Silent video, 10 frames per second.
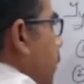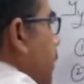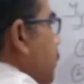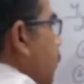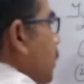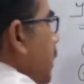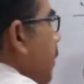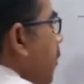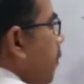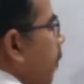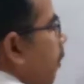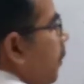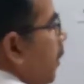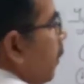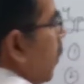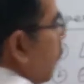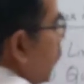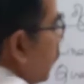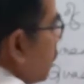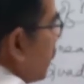means those type of polynomial
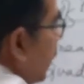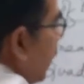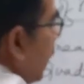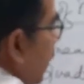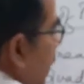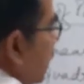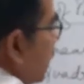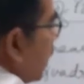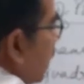whose degree is